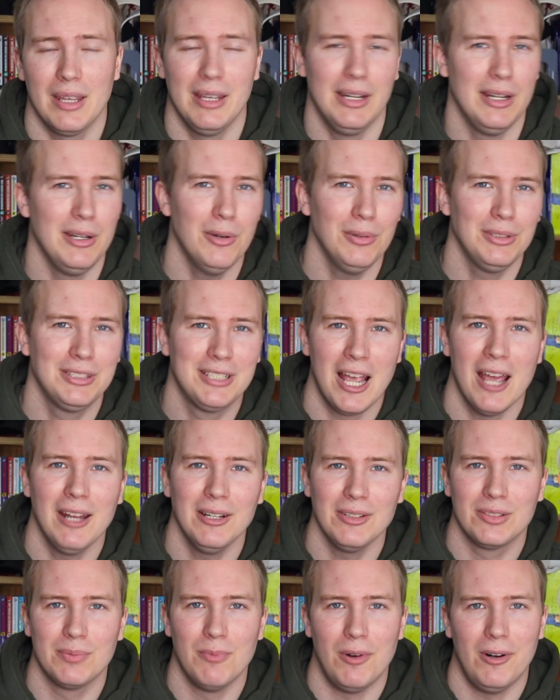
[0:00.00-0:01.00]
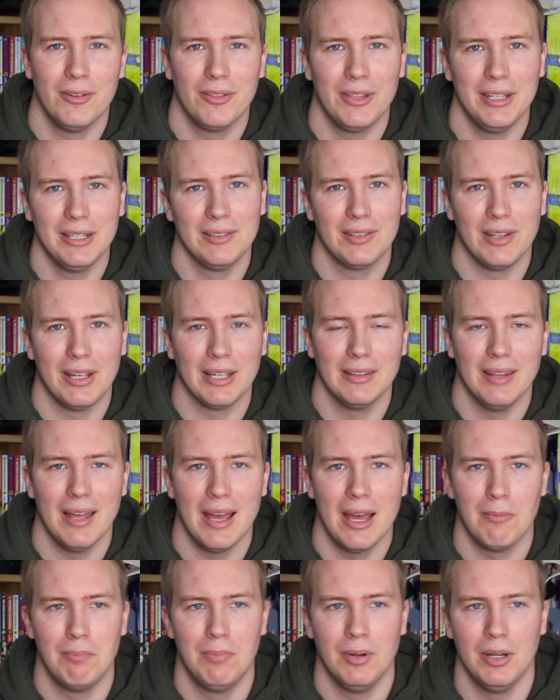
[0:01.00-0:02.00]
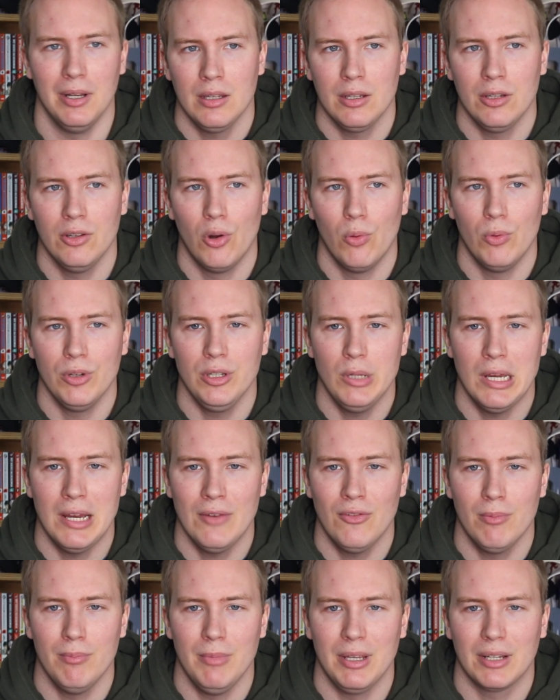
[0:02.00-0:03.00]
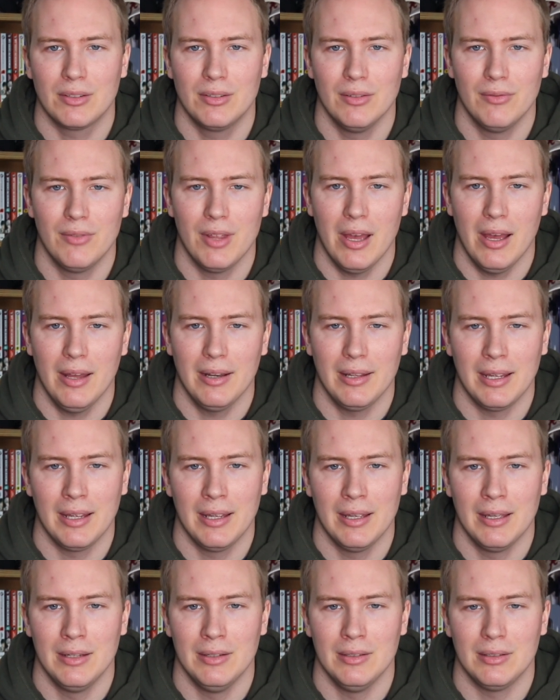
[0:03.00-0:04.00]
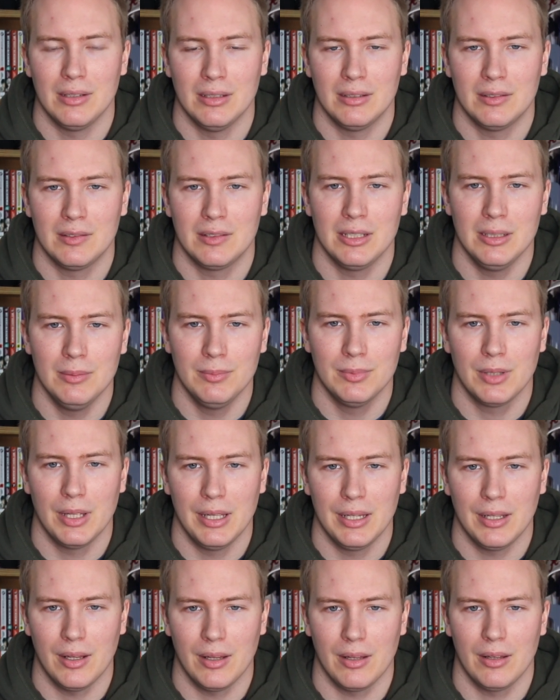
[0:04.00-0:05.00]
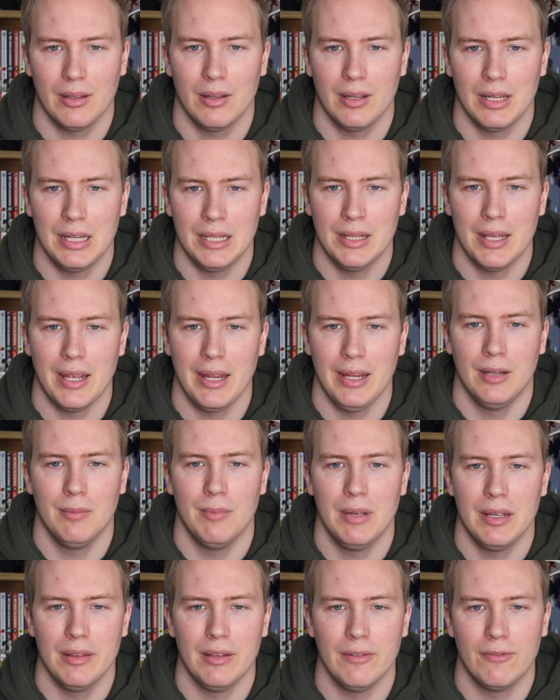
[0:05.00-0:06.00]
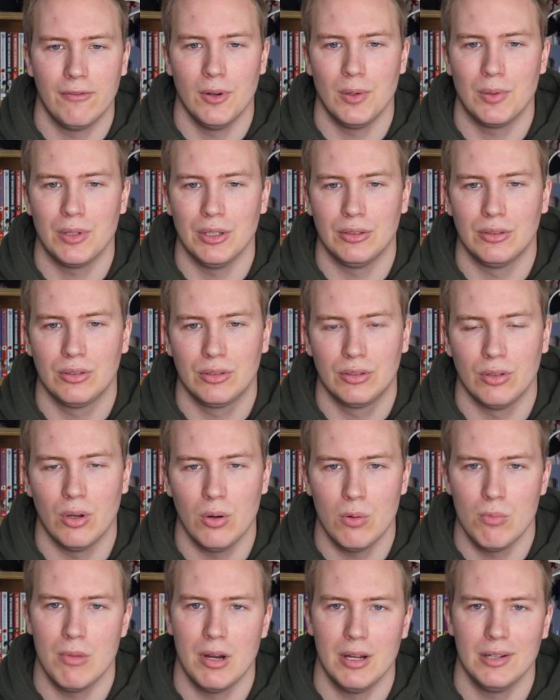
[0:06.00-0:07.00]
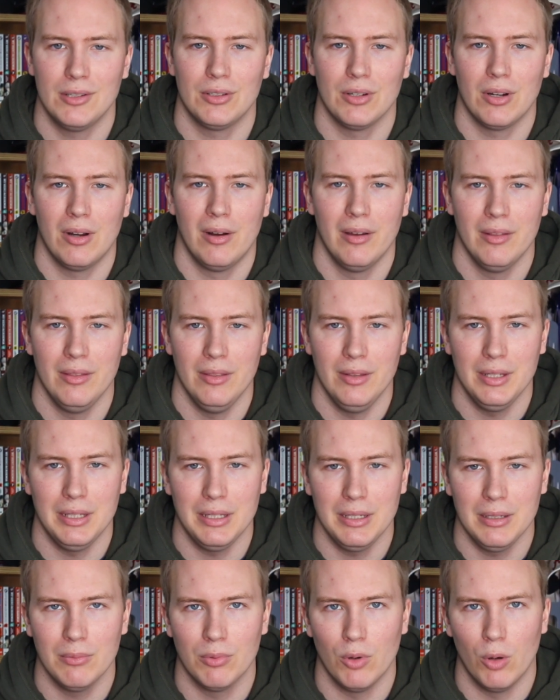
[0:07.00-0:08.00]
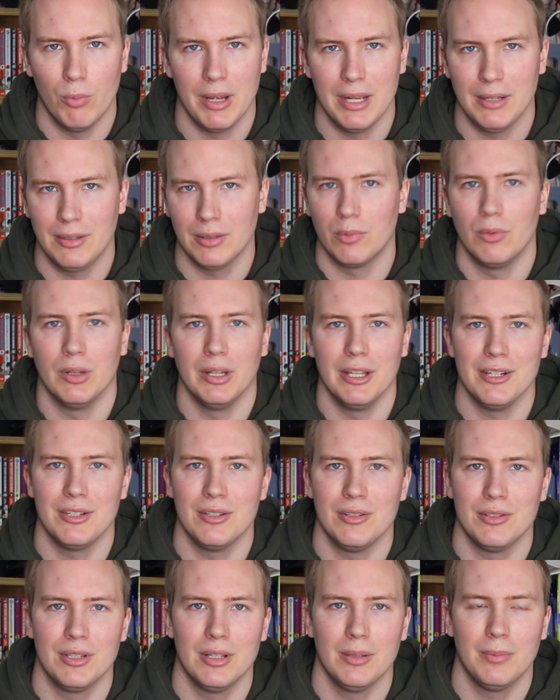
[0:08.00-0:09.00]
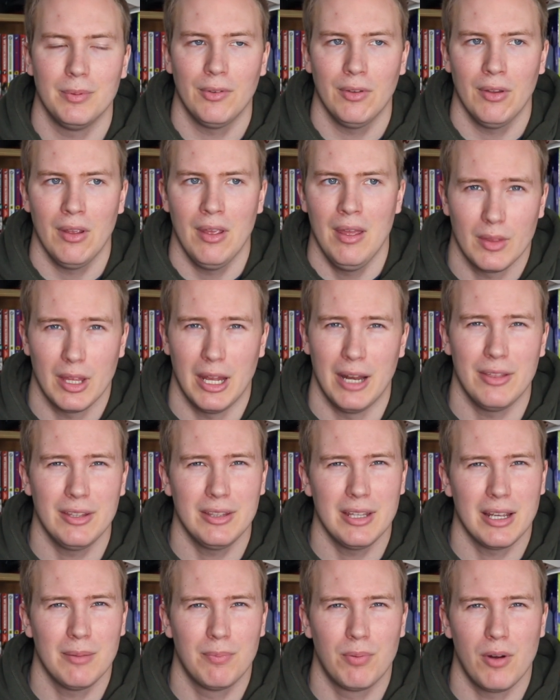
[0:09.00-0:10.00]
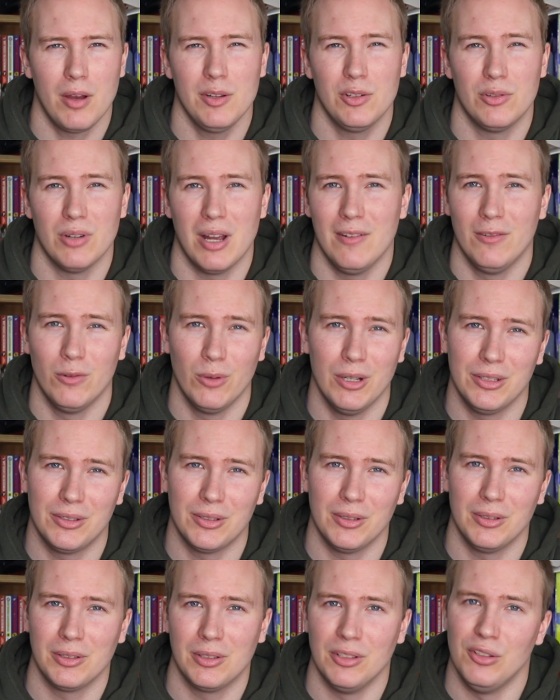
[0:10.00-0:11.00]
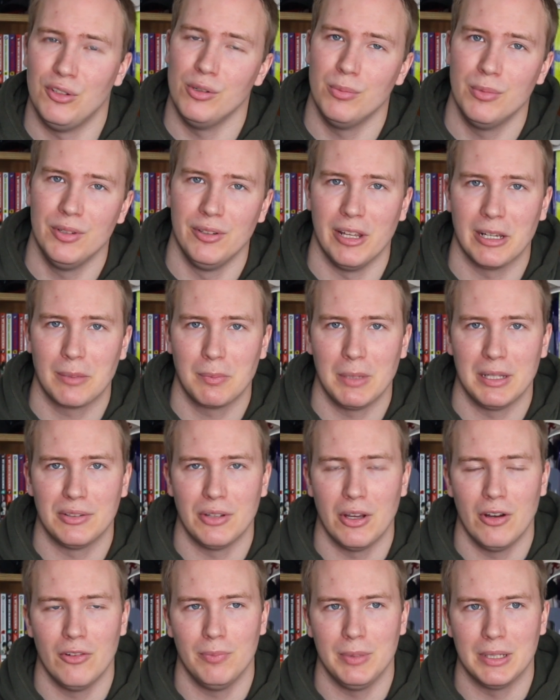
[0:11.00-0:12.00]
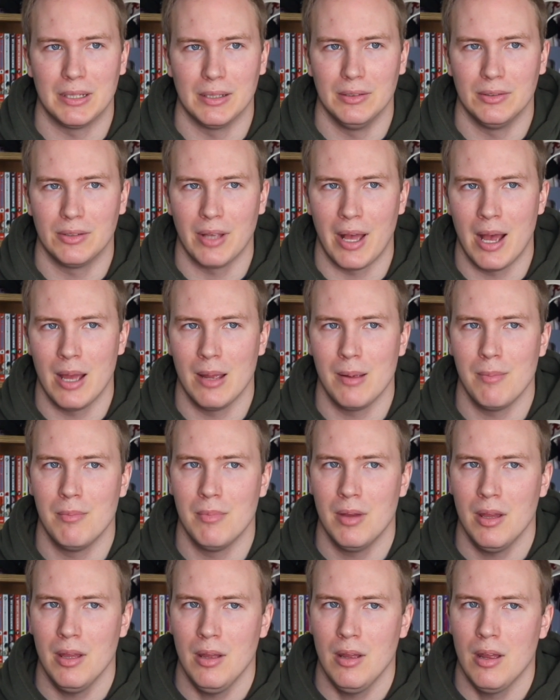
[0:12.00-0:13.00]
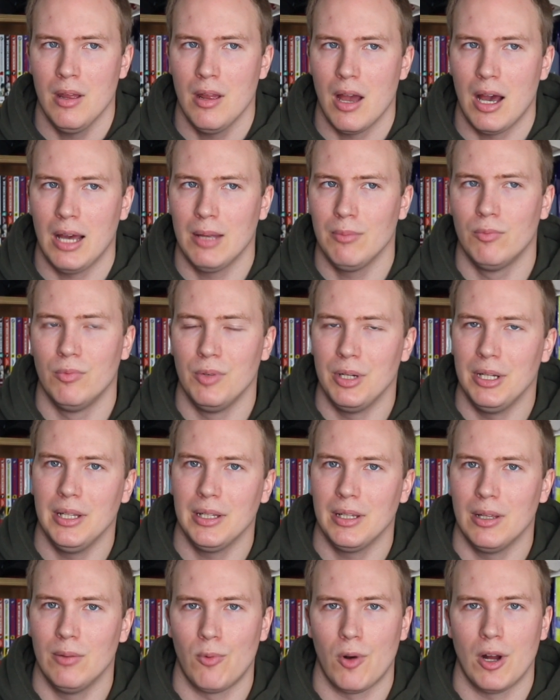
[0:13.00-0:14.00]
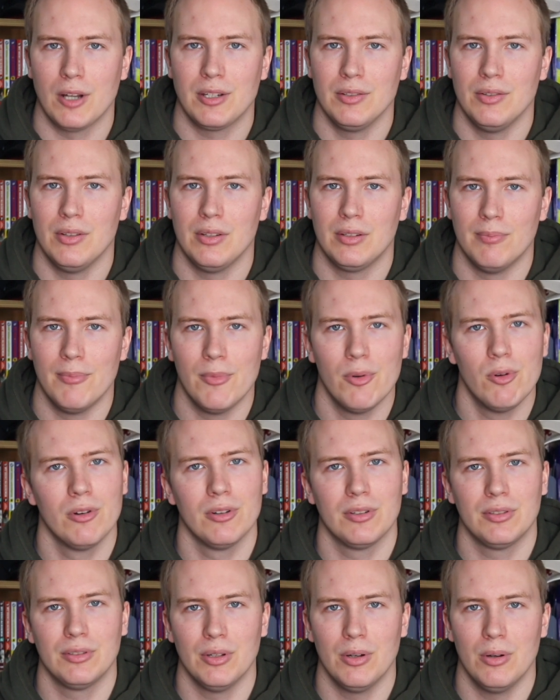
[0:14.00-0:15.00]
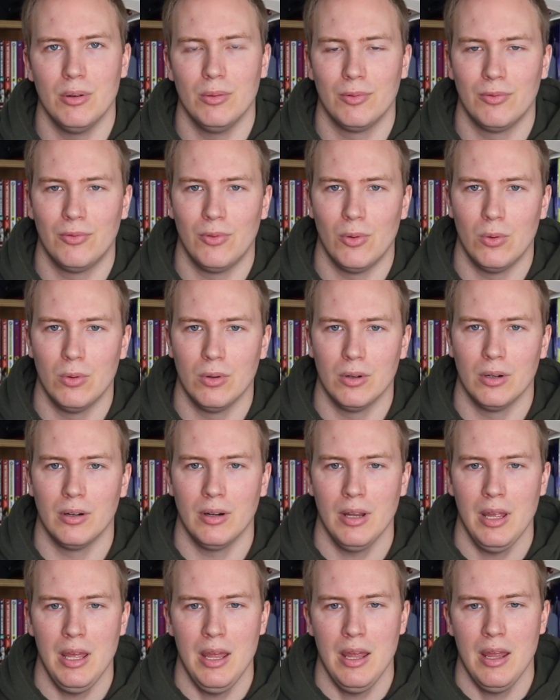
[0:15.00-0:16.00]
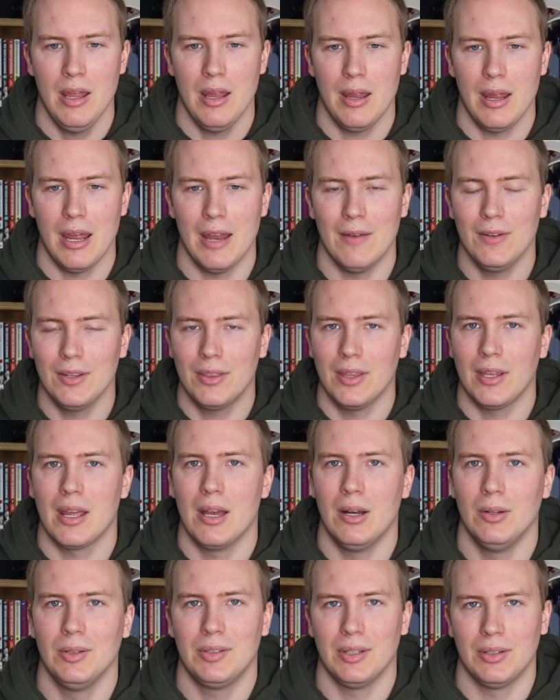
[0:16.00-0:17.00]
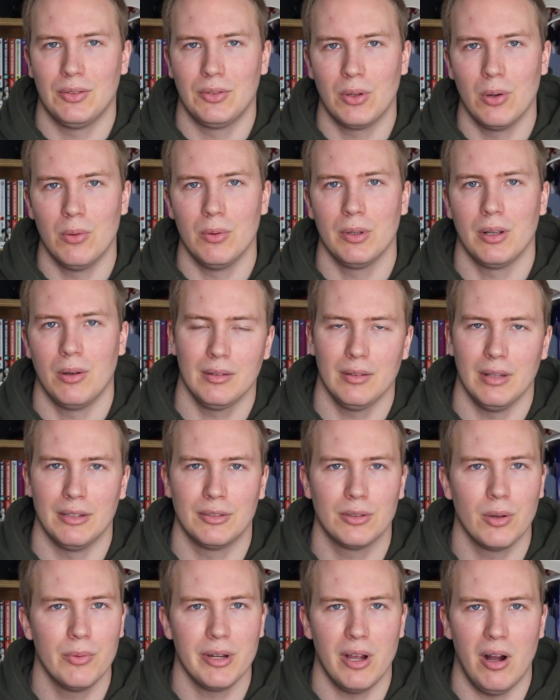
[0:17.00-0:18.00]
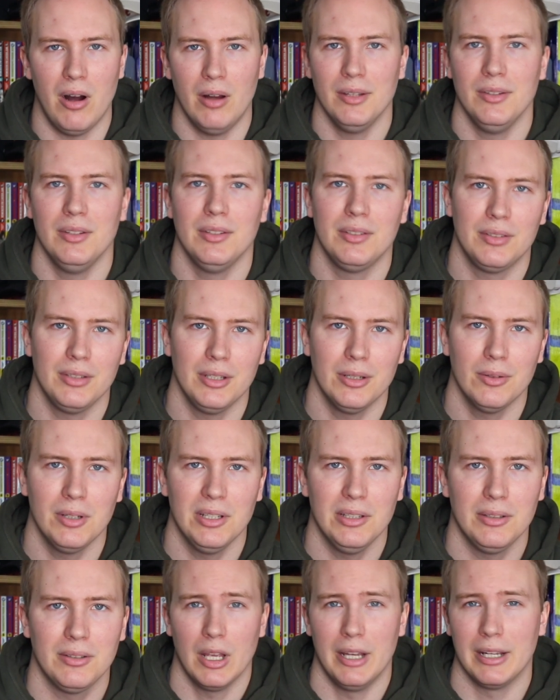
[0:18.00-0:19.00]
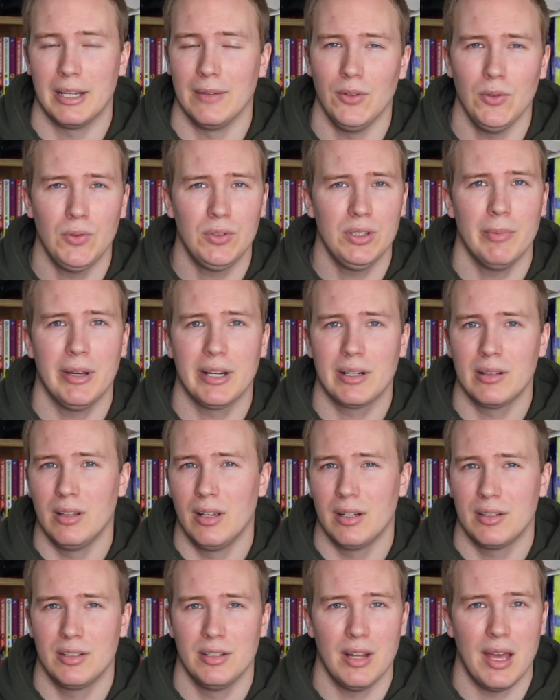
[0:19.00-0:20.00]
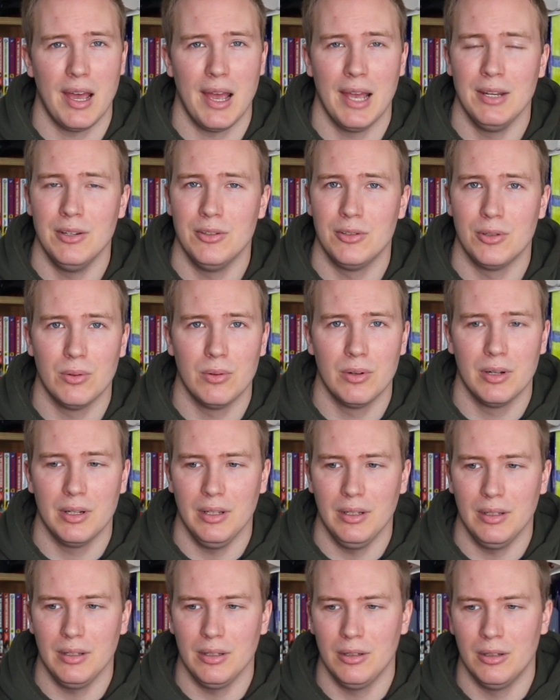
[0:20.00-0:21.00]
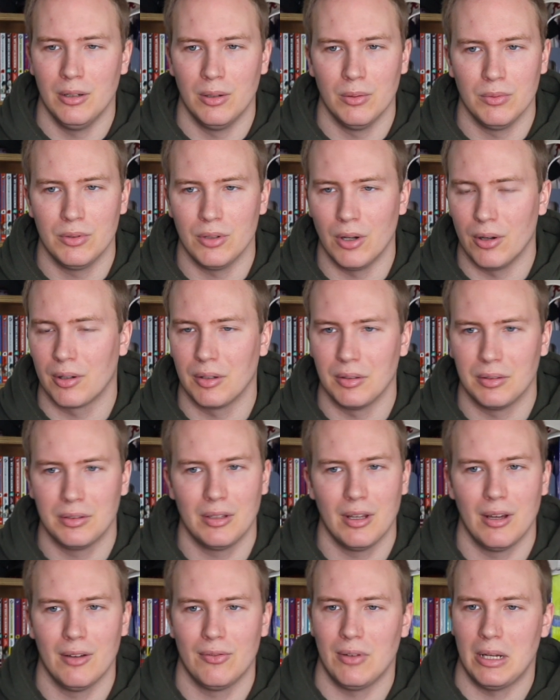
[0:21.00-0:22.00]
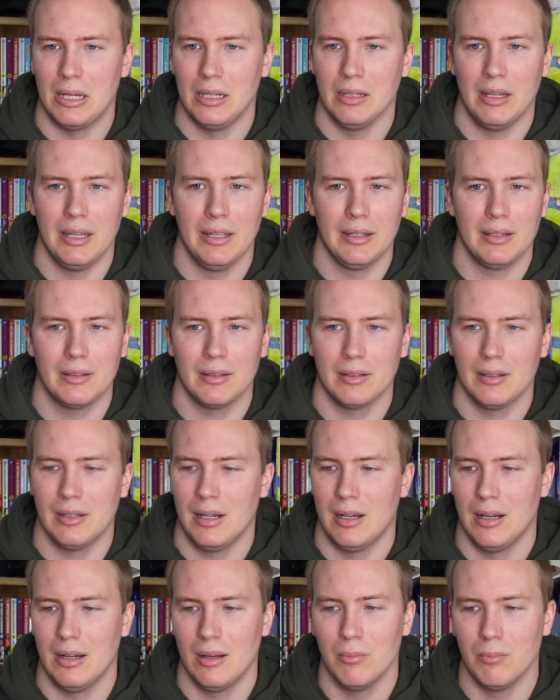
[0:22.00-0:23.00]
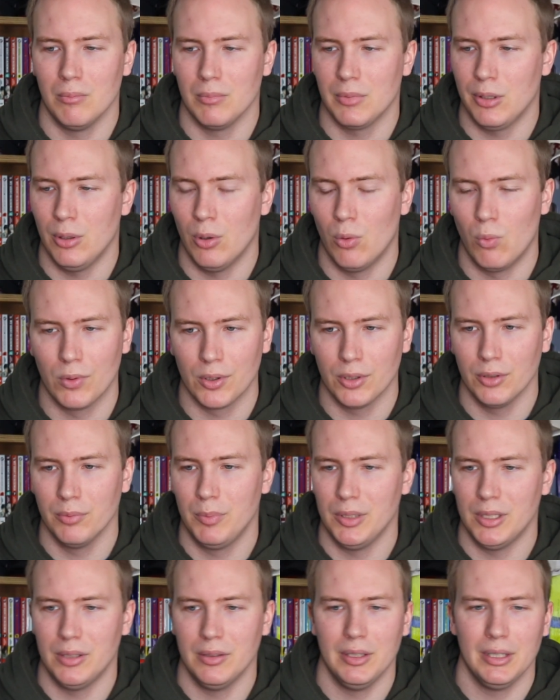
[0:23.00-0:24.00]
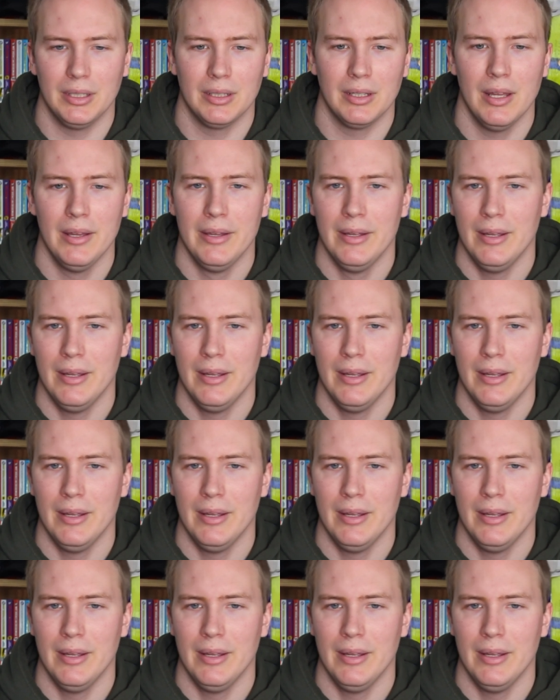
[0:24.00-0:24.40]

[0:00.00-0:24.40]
And I know it's kind of small things like that, but you know, when you have a mix of that and it seems like in the anime they focus so much on the romantic relationships, I think that could probably drive away certain consumers like myself because I'm I'm reading and watching this more so for everything else that's going that's going on in this series. Like if you see my collection, I enjoy, you know, darker stuff. I like um, you know, world building.